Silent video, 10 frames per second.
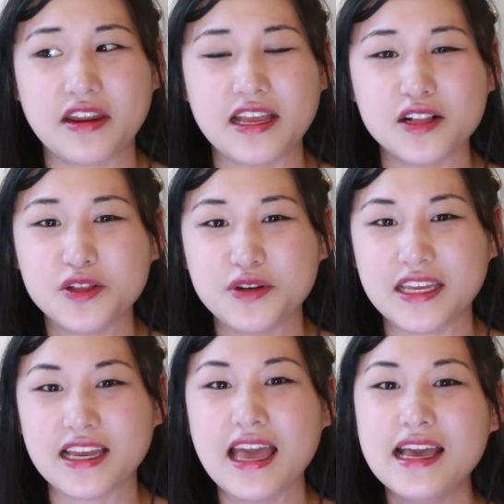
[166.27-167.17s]

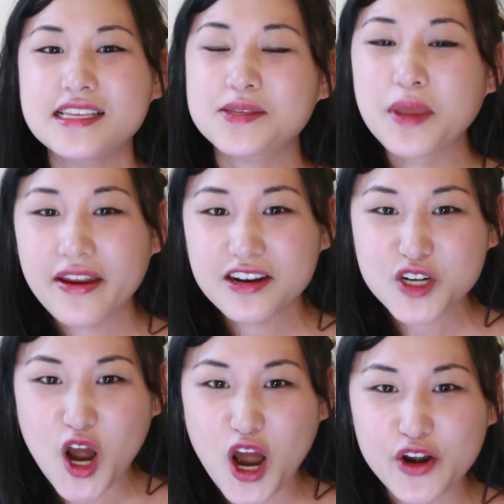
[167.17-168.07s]
including some
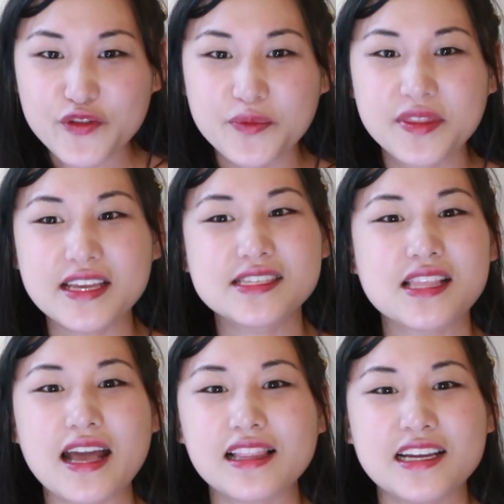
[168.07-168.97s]
character art from things
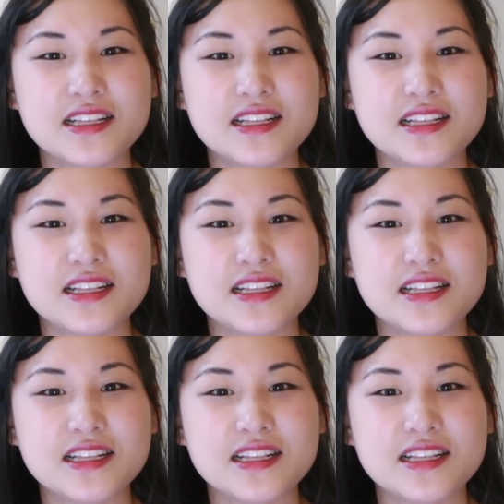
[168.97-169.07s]
like